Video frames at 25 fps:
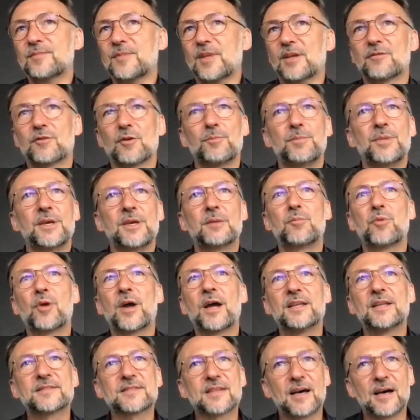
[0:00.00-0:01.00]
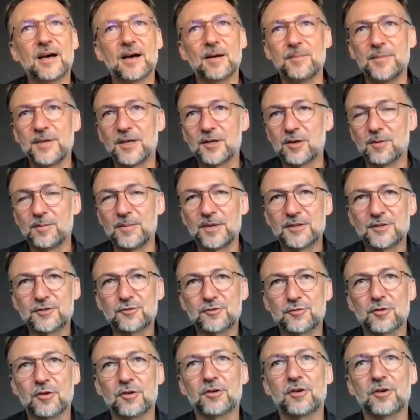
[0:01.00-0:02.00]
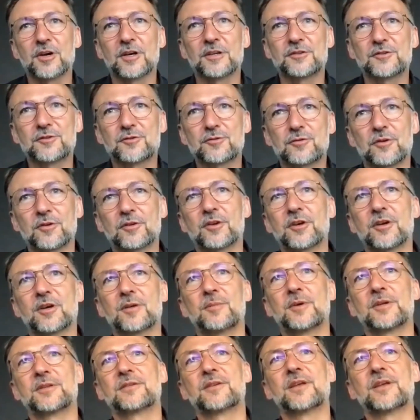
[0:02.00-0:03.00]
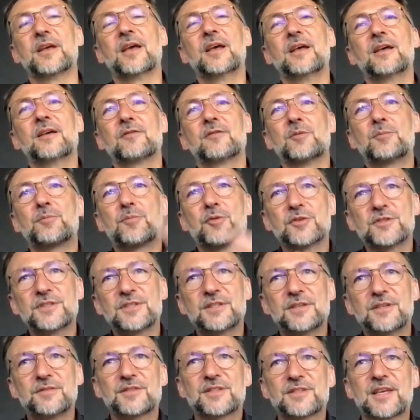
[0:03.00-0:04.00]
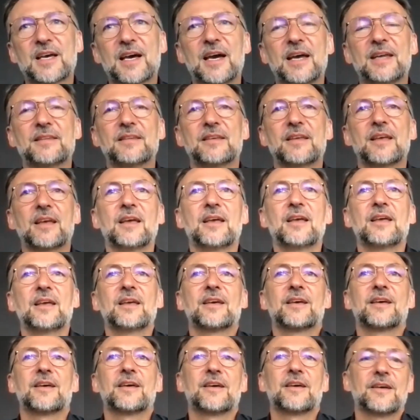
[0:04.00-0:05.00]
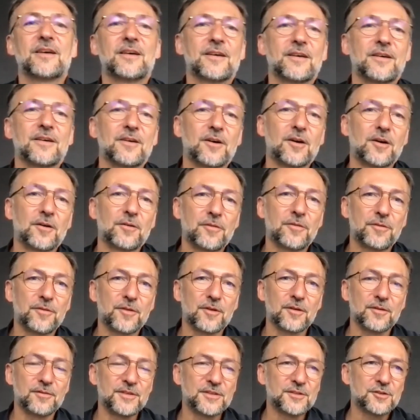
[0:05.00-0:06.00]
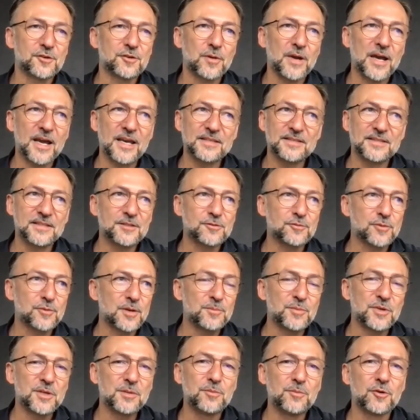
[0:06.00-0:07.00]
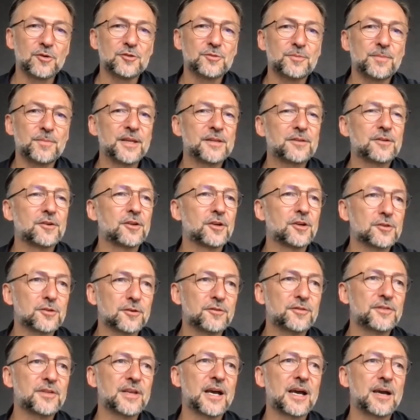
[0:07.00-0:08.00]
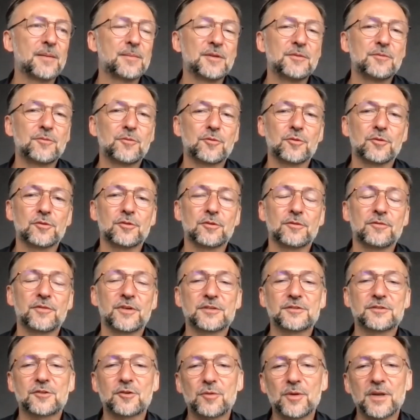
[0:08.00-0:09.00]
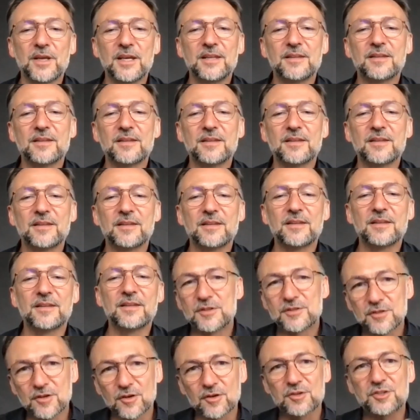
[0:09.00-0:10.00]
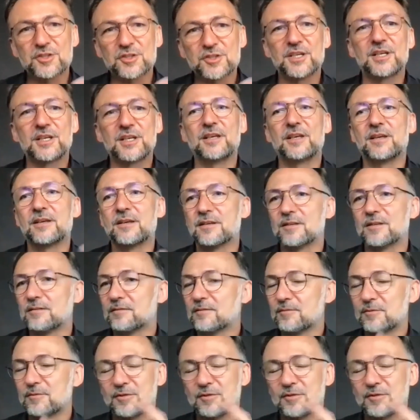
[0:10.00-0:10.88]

The big brands are becoming stronger and stronger, but the positive side of this crisis, where people spent a lot of time in front of a screen, researching,